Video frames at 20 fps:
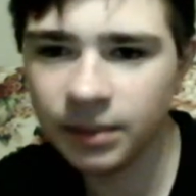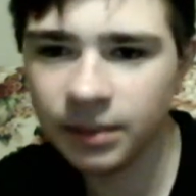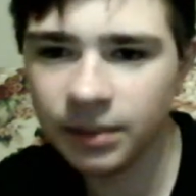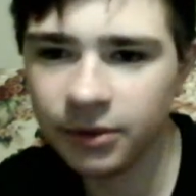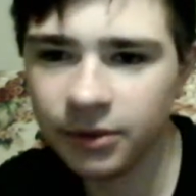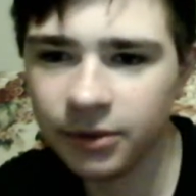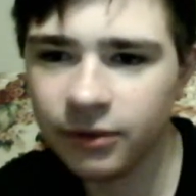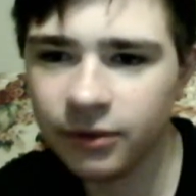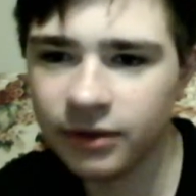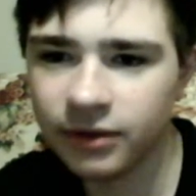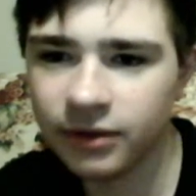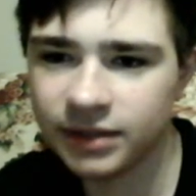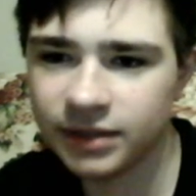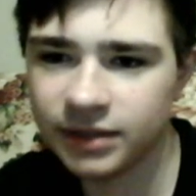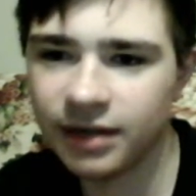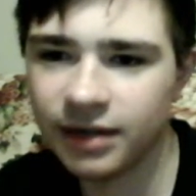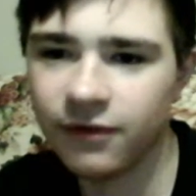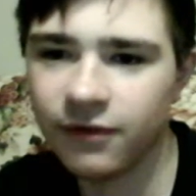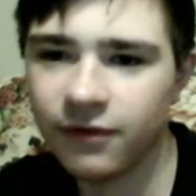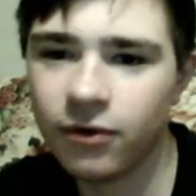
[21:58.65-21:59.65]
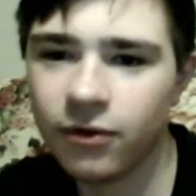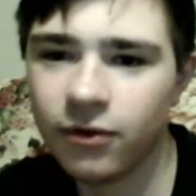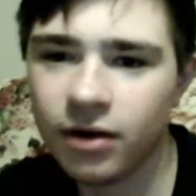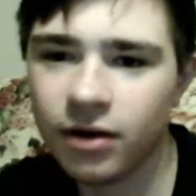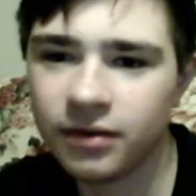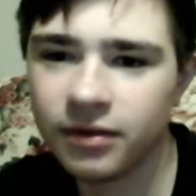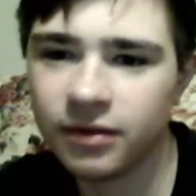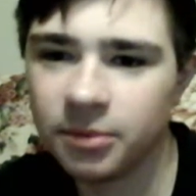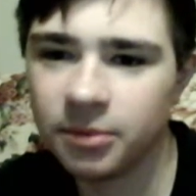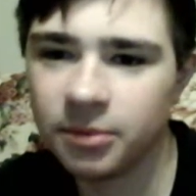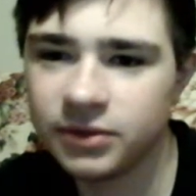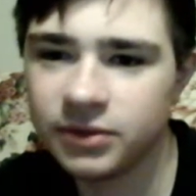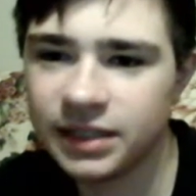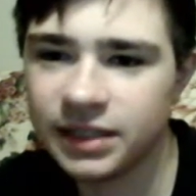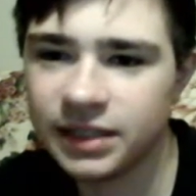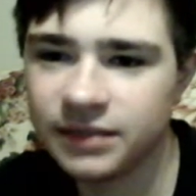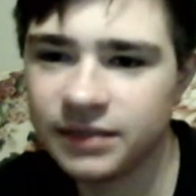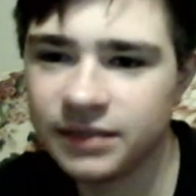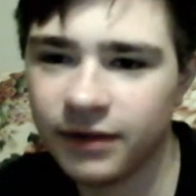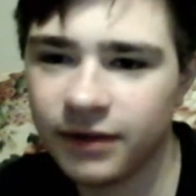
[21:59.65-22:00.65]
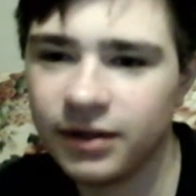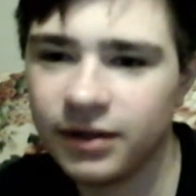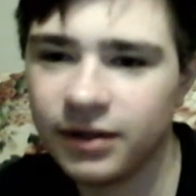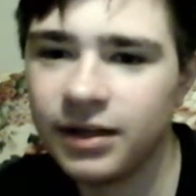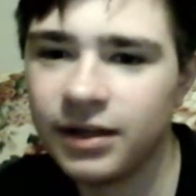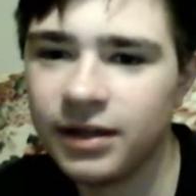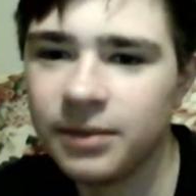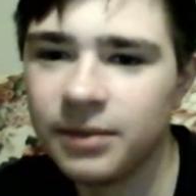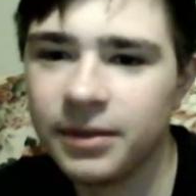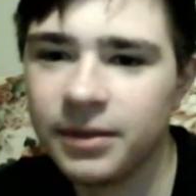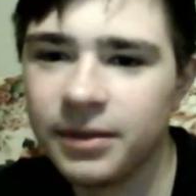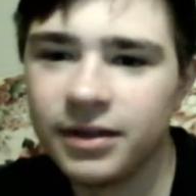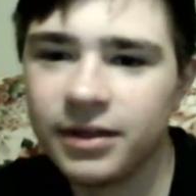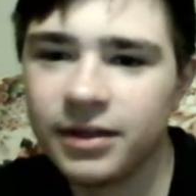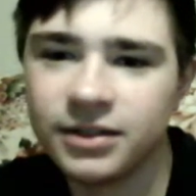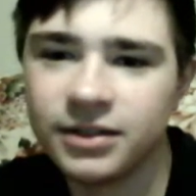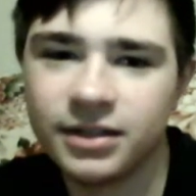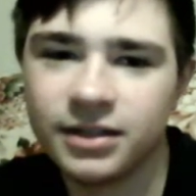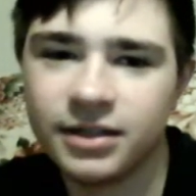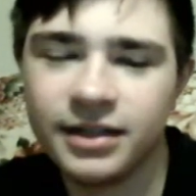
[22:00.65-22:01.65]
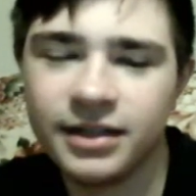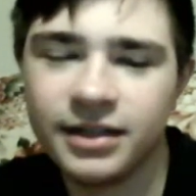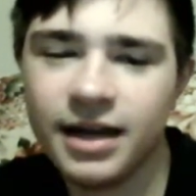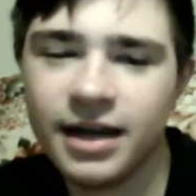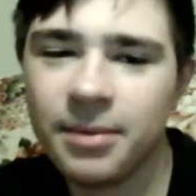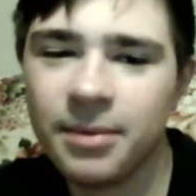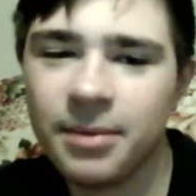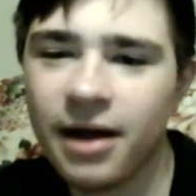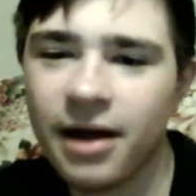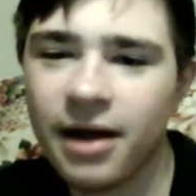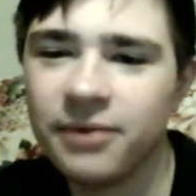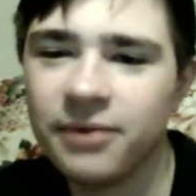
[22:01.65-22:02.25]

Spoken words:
But who knows? If Halaka the Bruins takes one. Yeah, but I